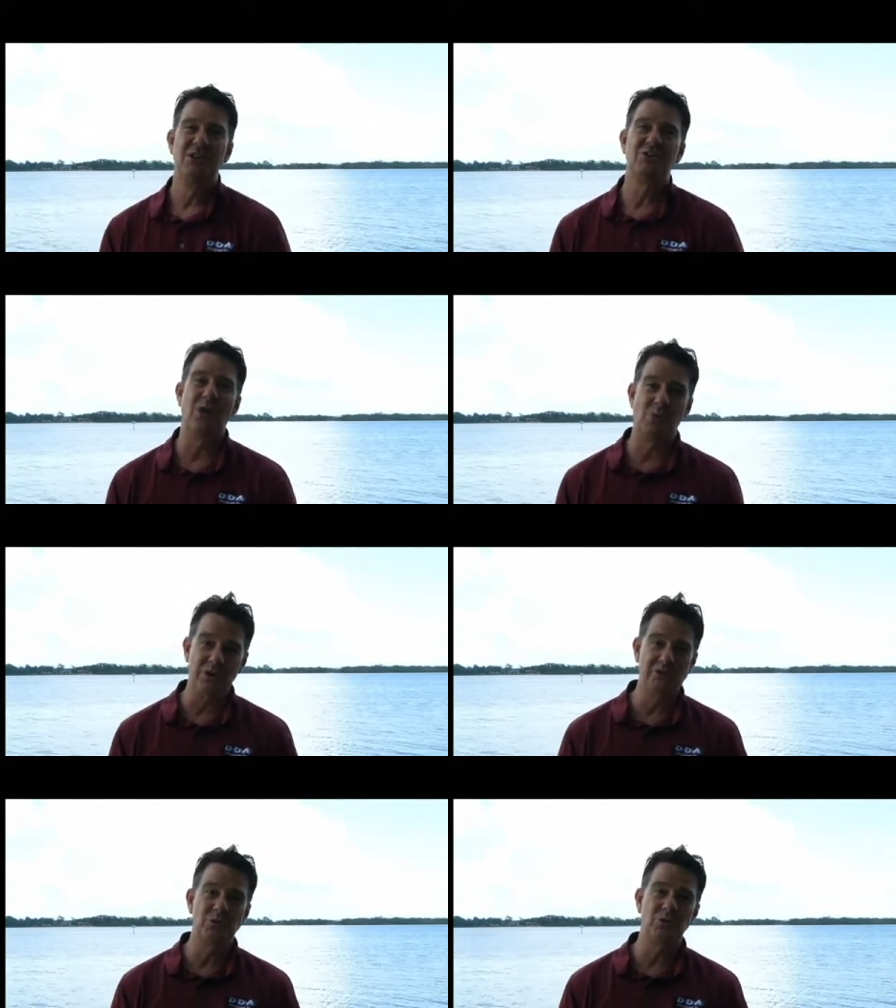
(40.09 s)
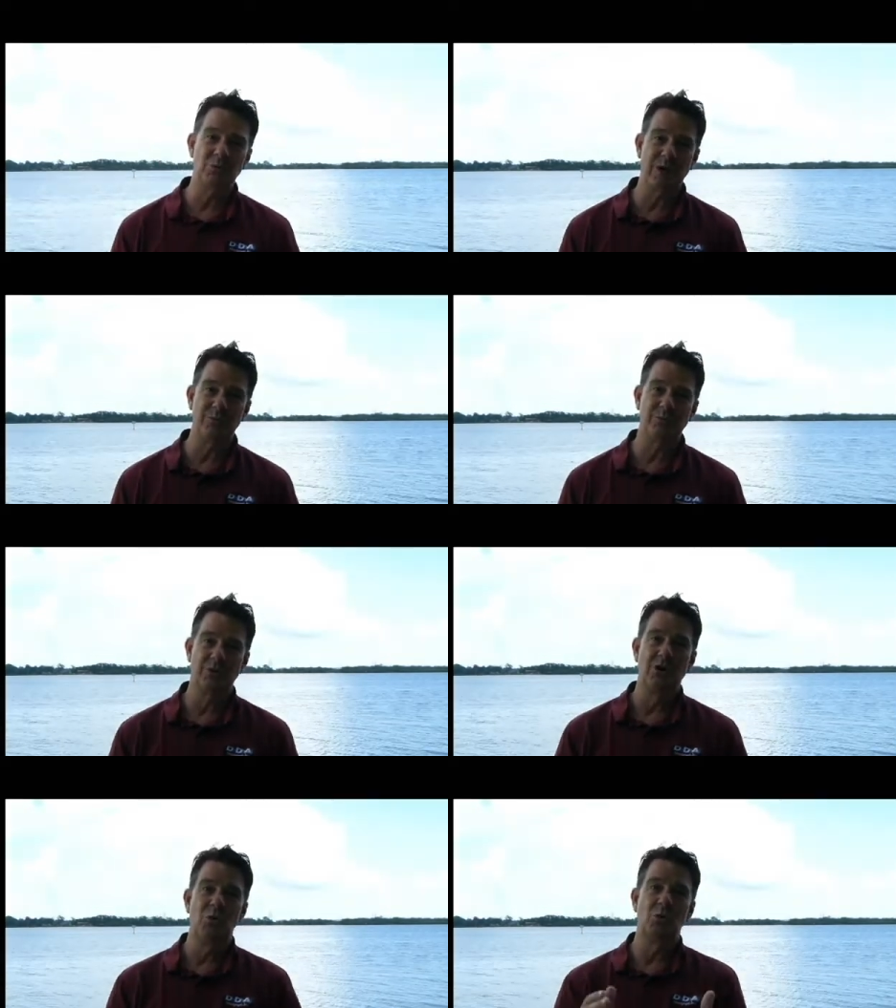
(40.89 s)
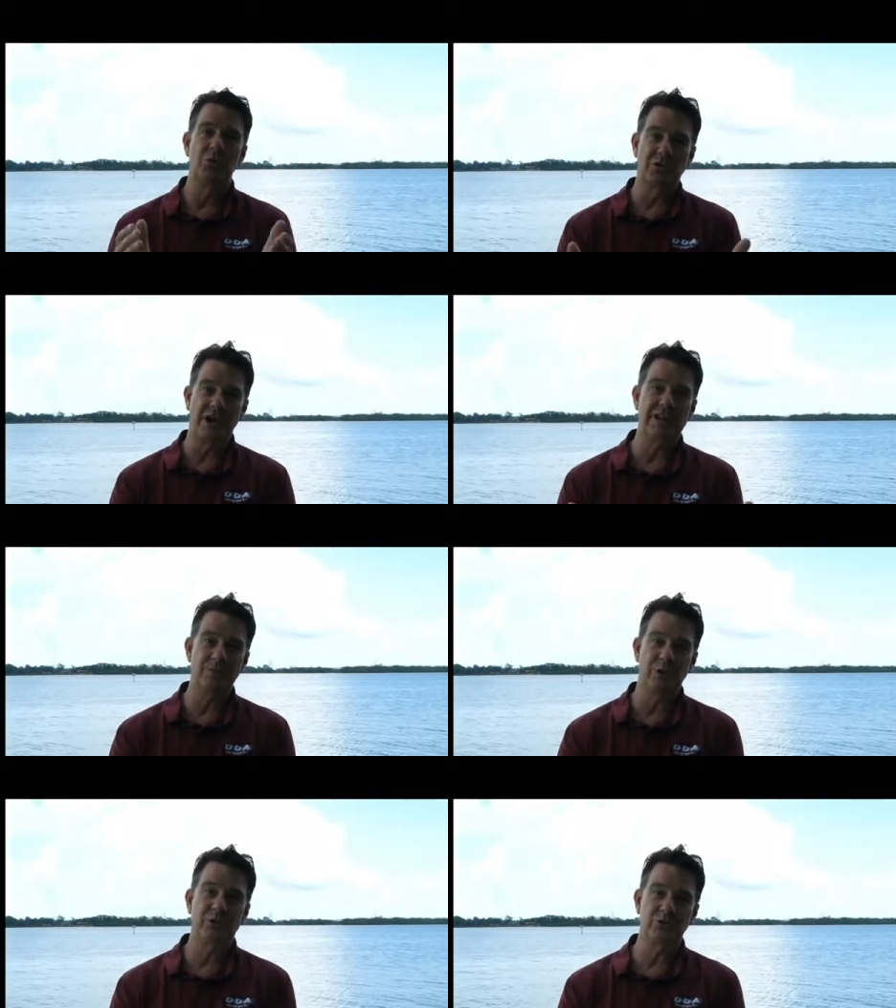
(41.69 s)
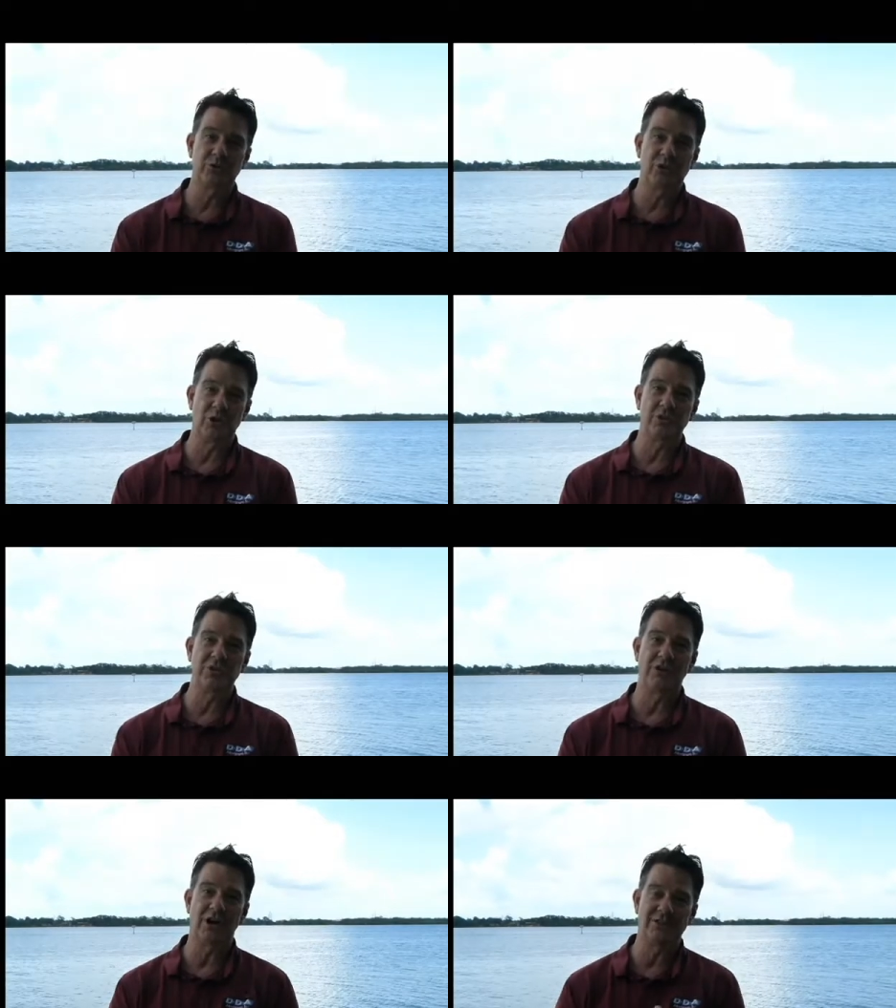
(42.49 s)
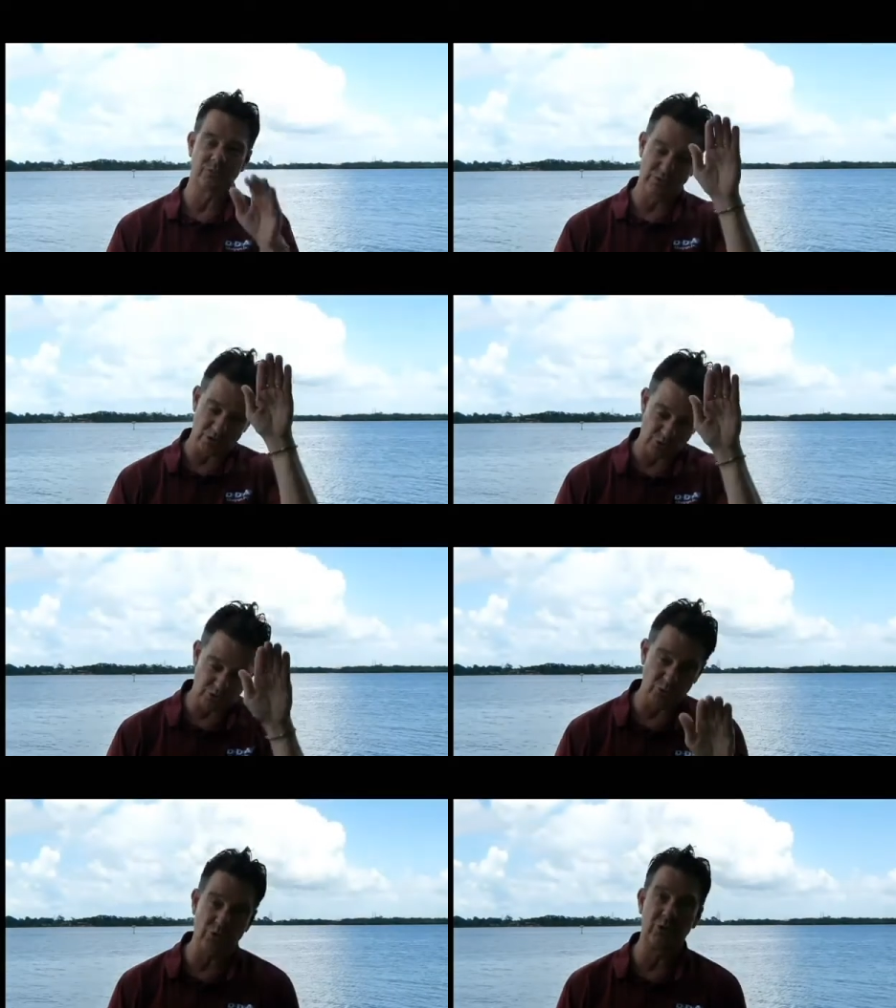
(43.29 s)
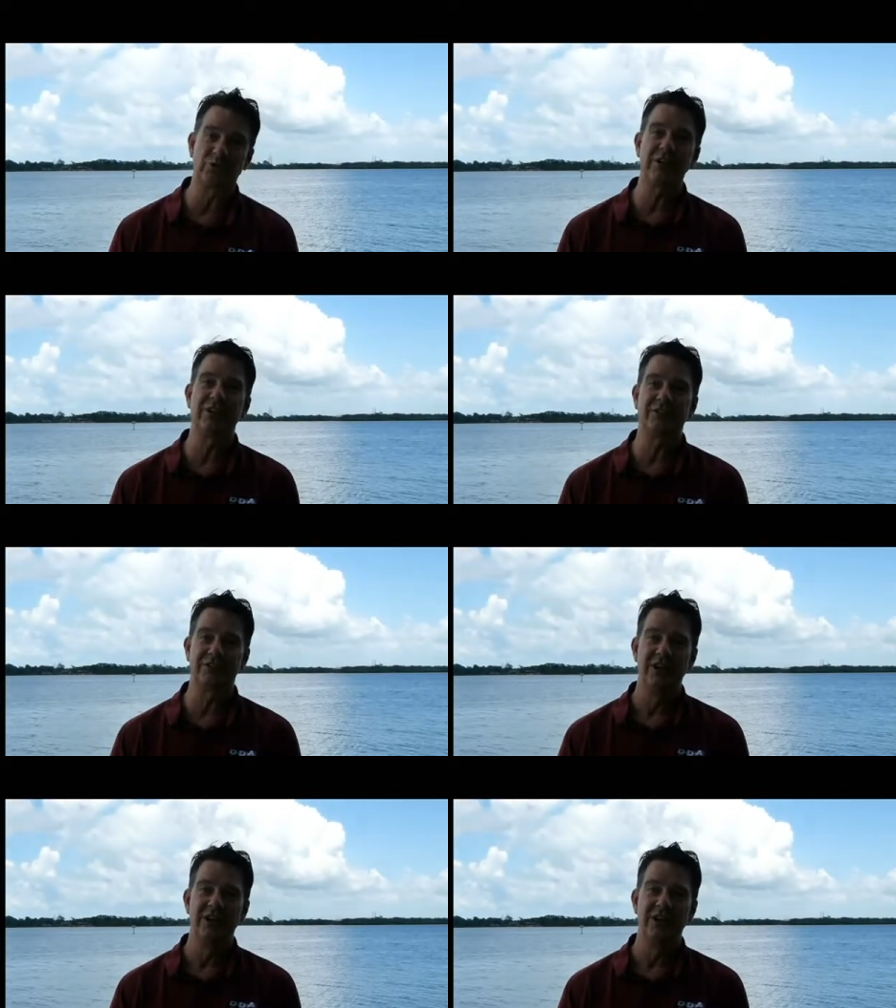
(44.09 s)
So I want you to remember, when we're talking about those closing costs and we go through those lists,